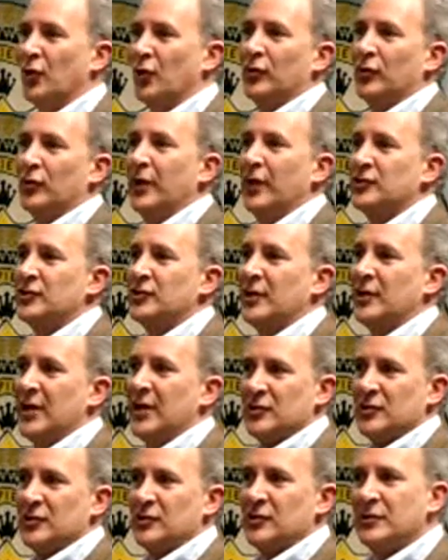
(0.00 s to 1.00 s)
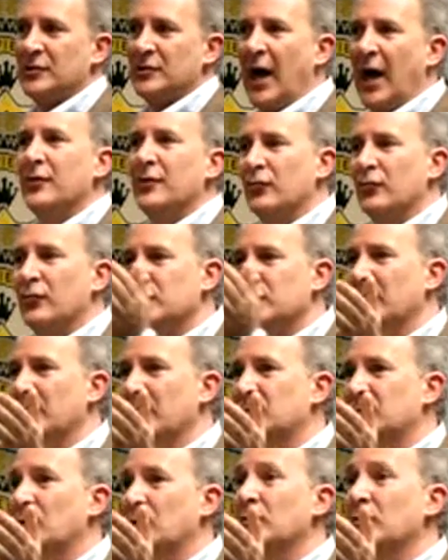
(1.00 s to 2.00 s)
local education is not for as
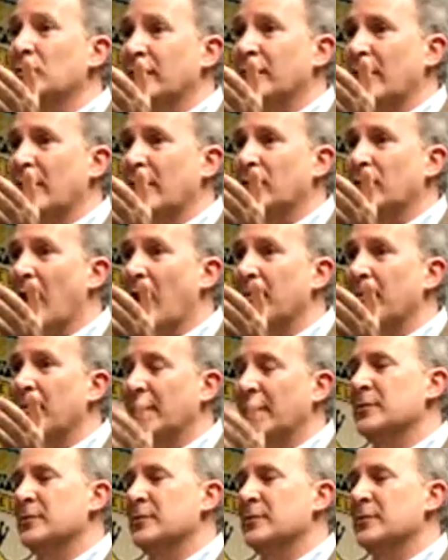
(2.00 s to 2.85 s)
much to do with the federal government.